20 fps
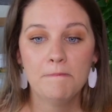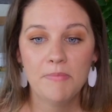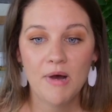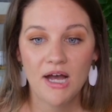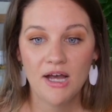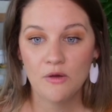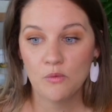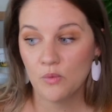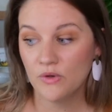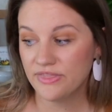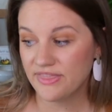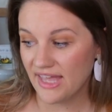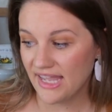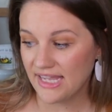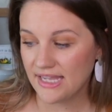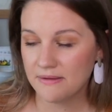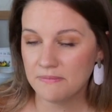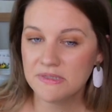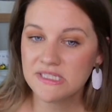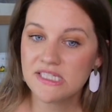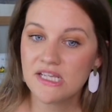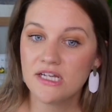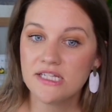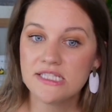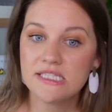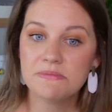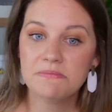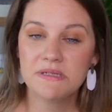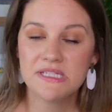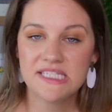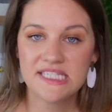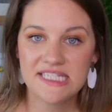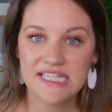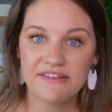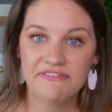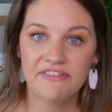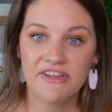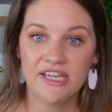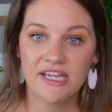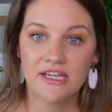But with the Amazon
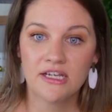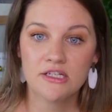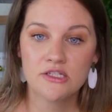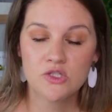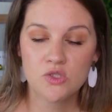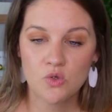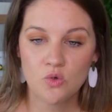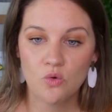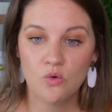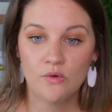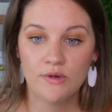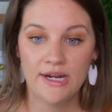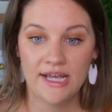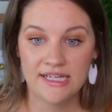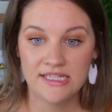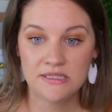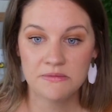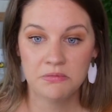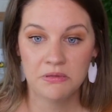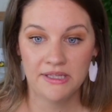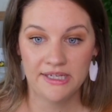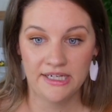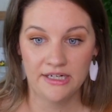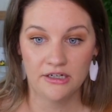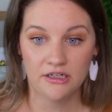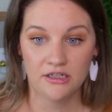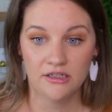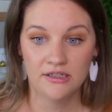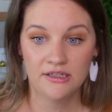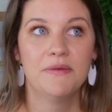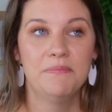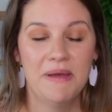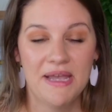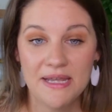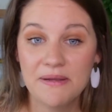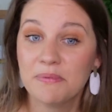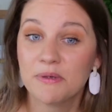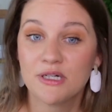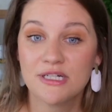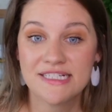specific Schoolnest planner, the
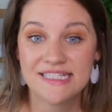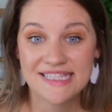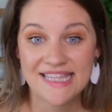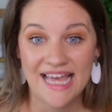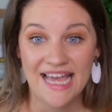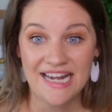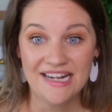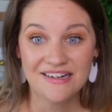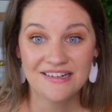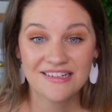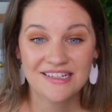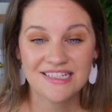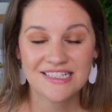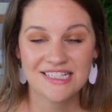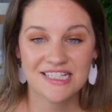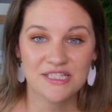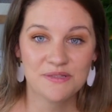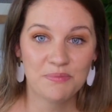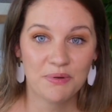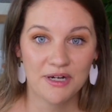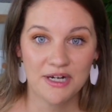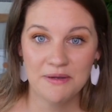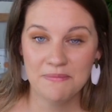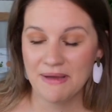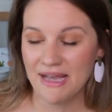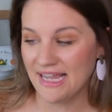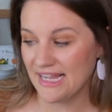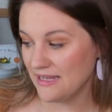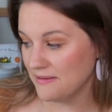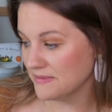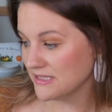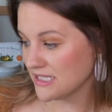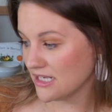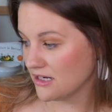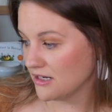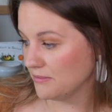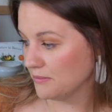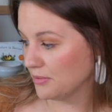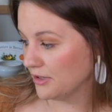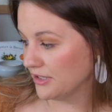paper is thin because it's printed by
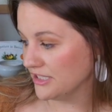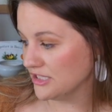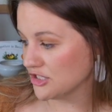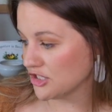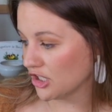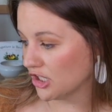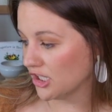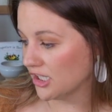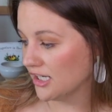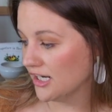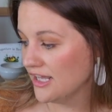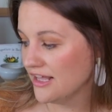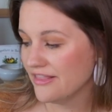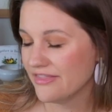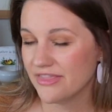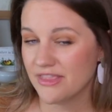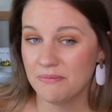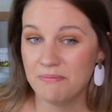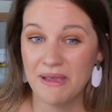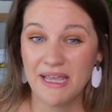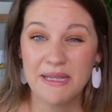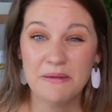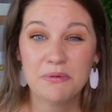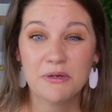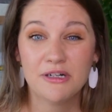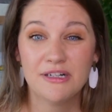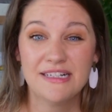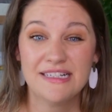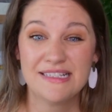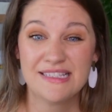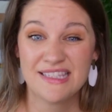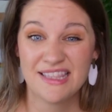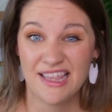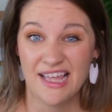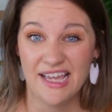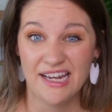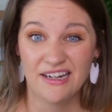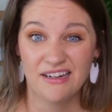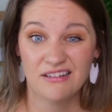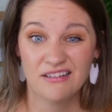Amazon, I'm pretty sure. The paper is
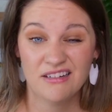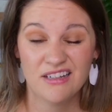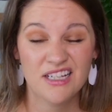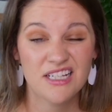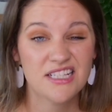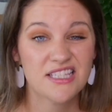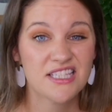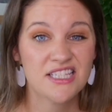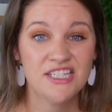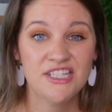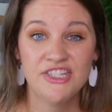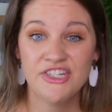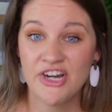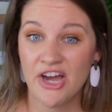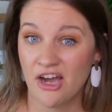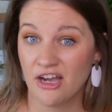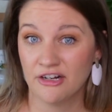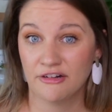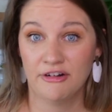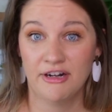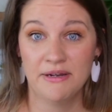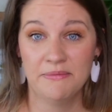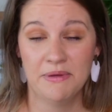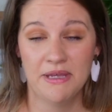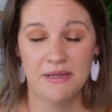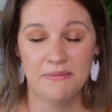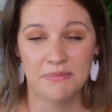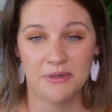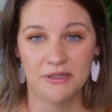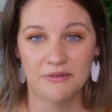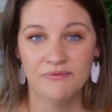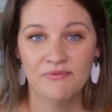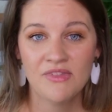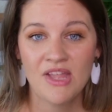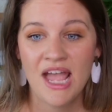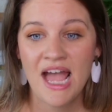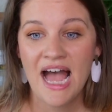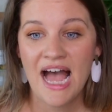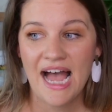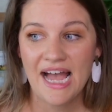thin. It's not great paper.
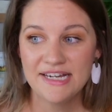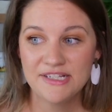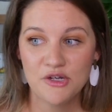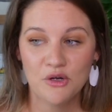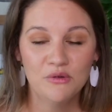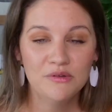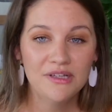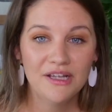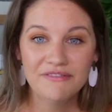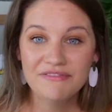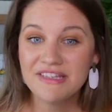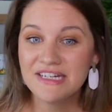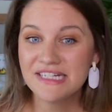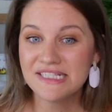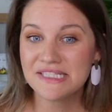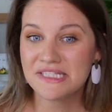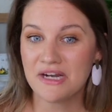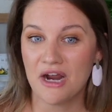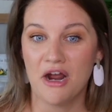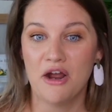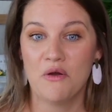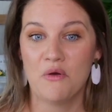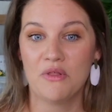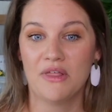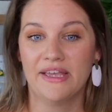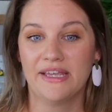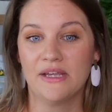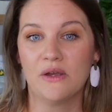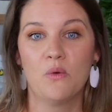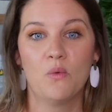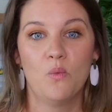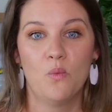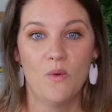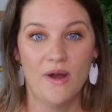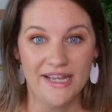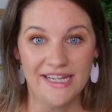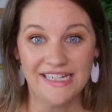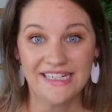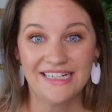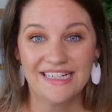I don't love that it's not like
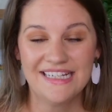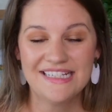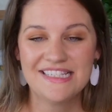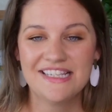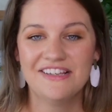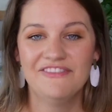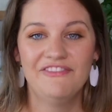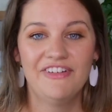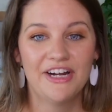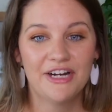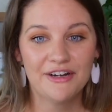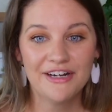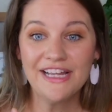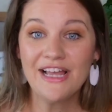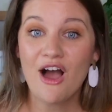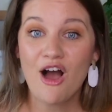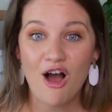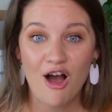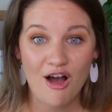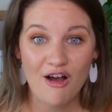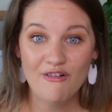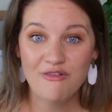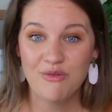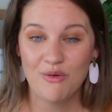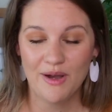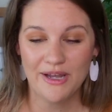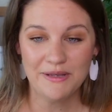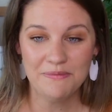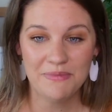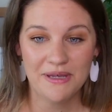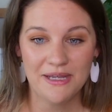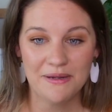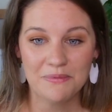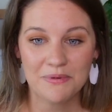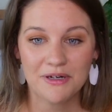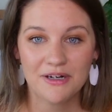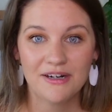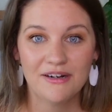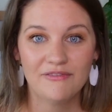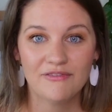white. It's a very off-white
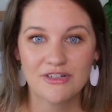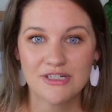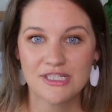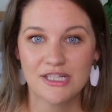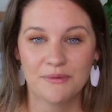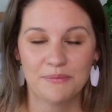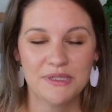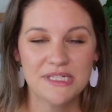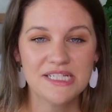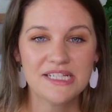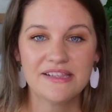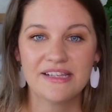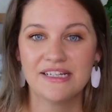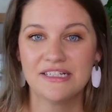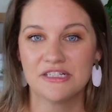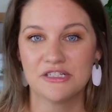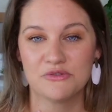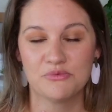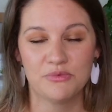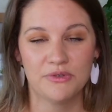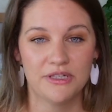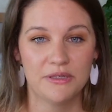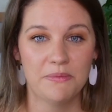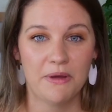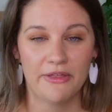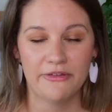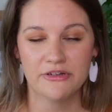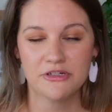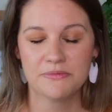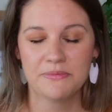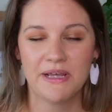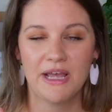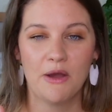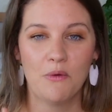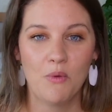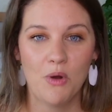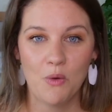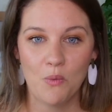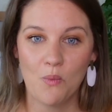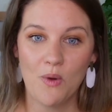paper. And for some reason, that just really bothers me. I
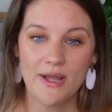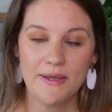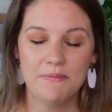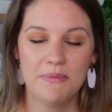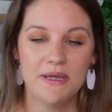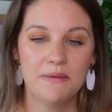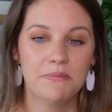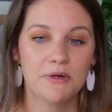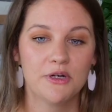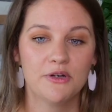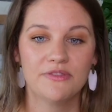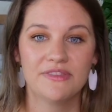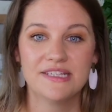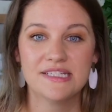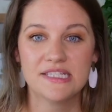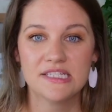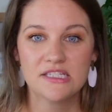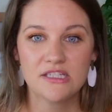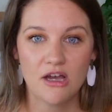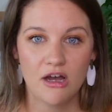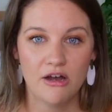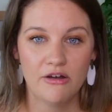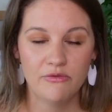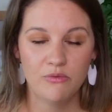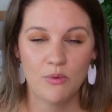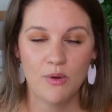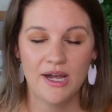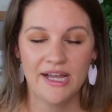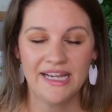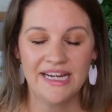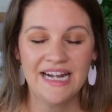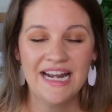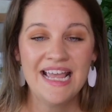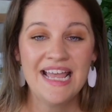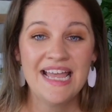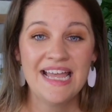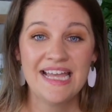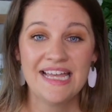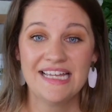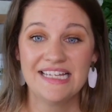want white paper. This is off-white.
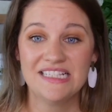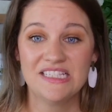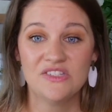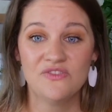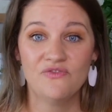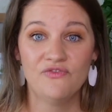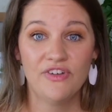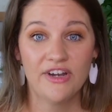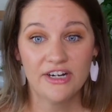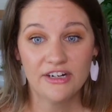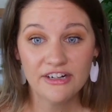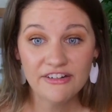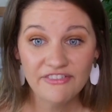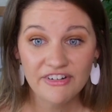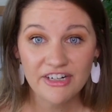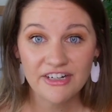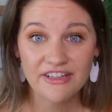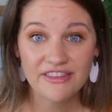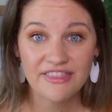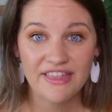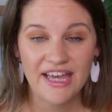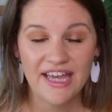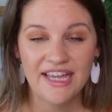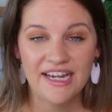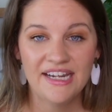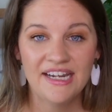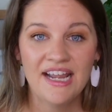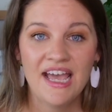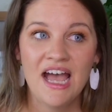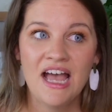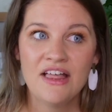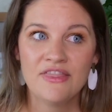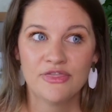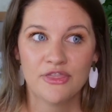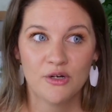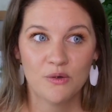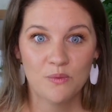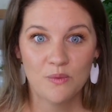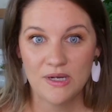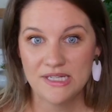It's very, very thin.
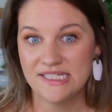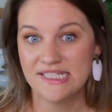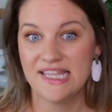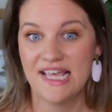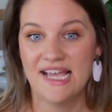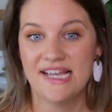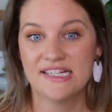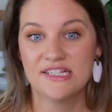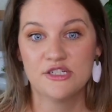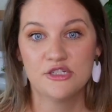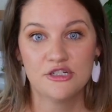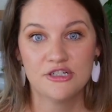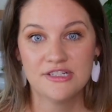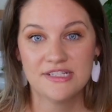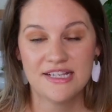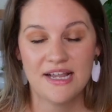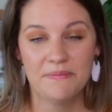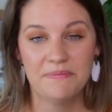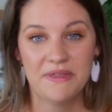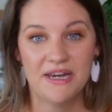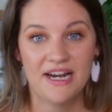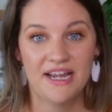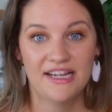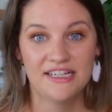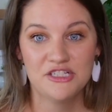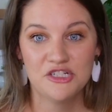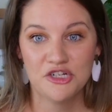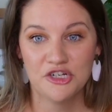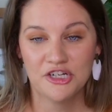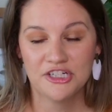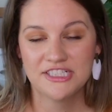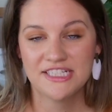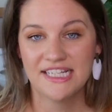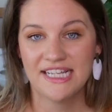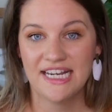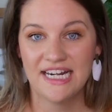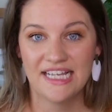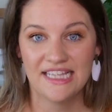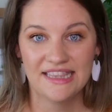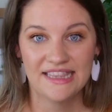There was the extra step that I took to
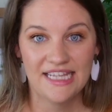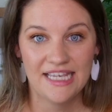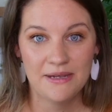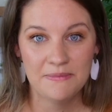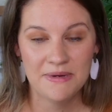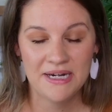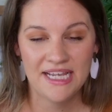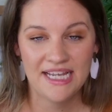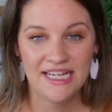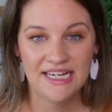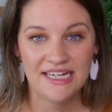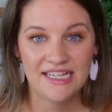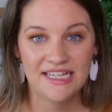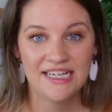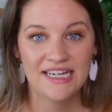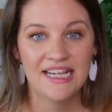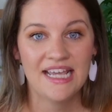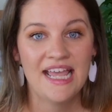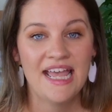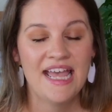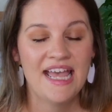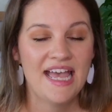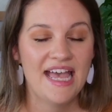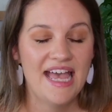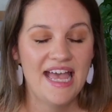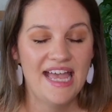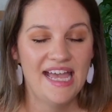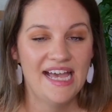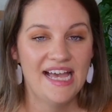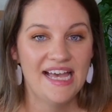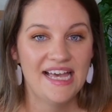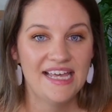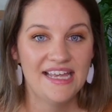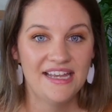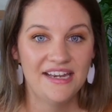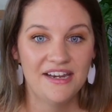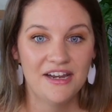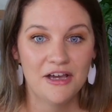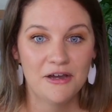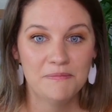get it laminated
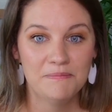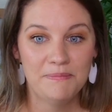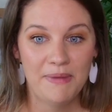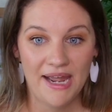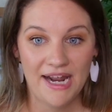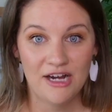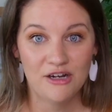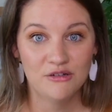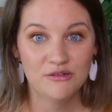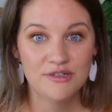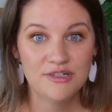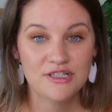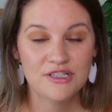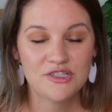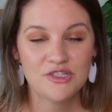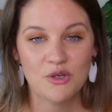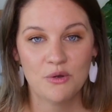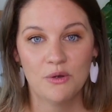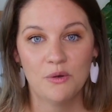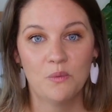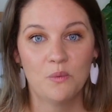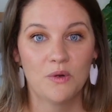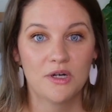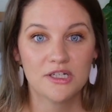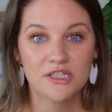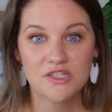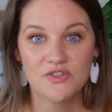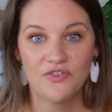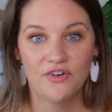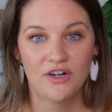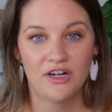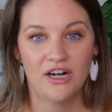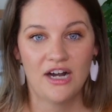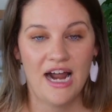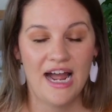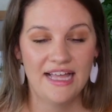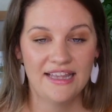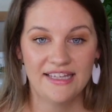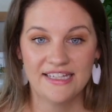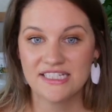and bound, so it works for,
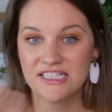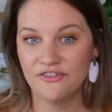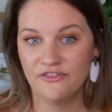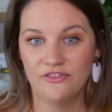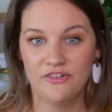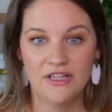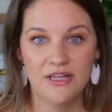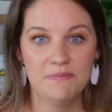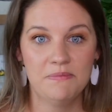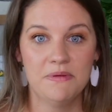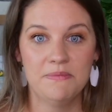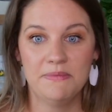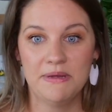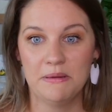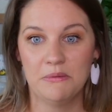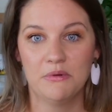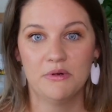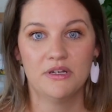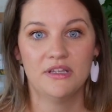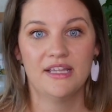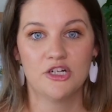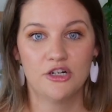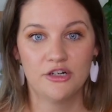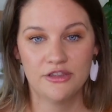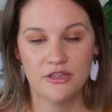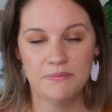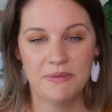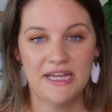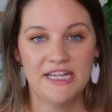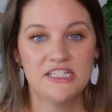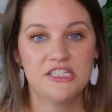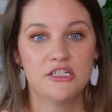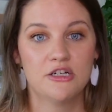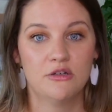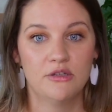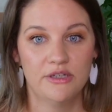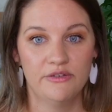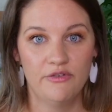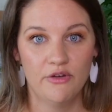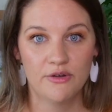I like to flip and be able to turn the page and
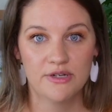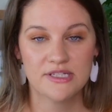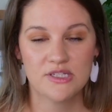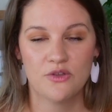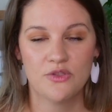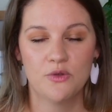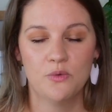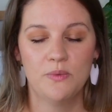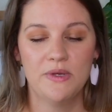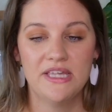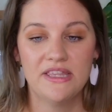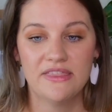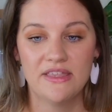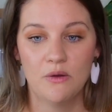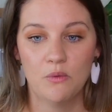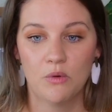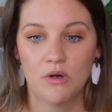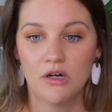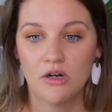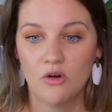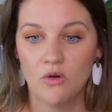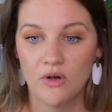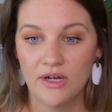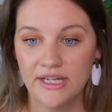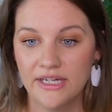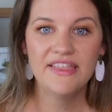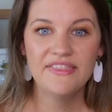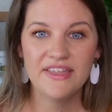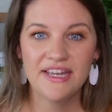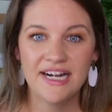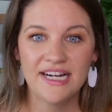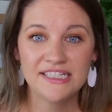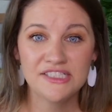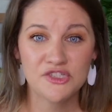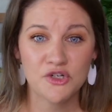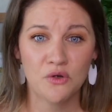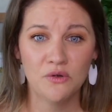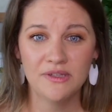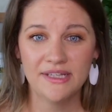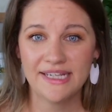only focus on the week that we're on. And then I
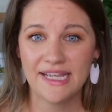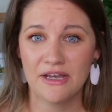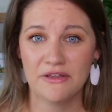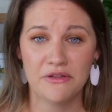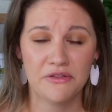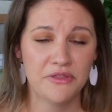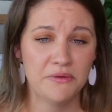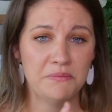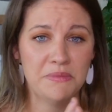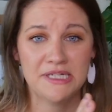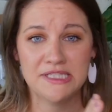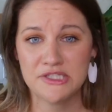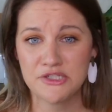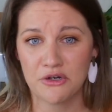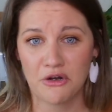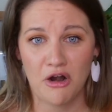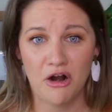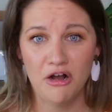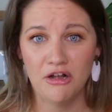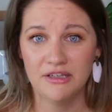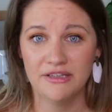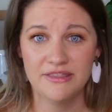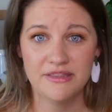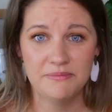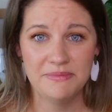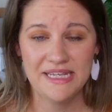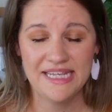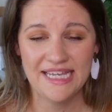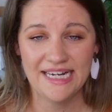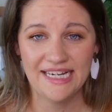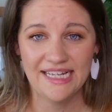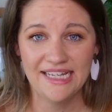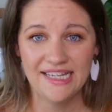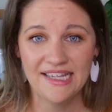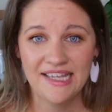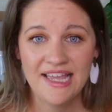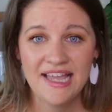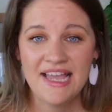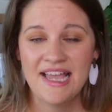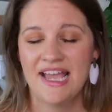don't like how the months are all in the
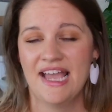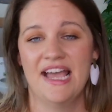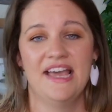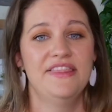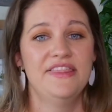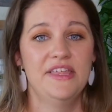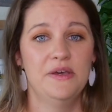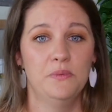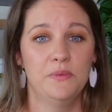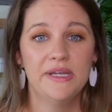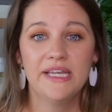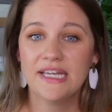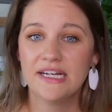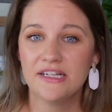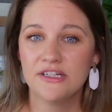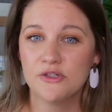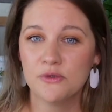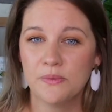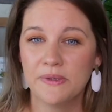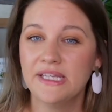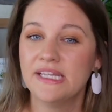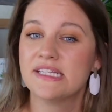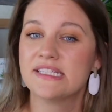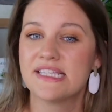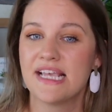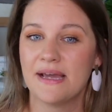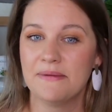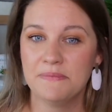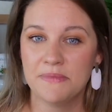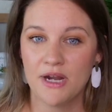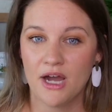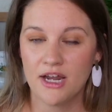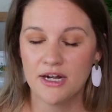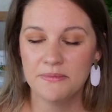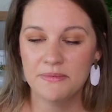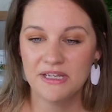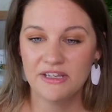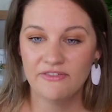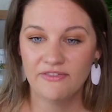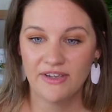beginning and then we get into weeks. I'm not
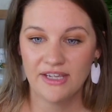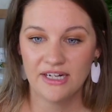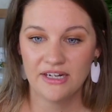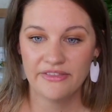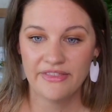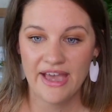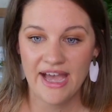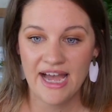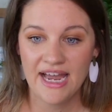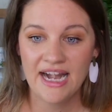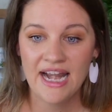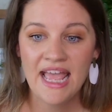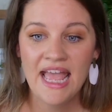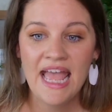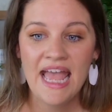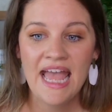a big fan of that.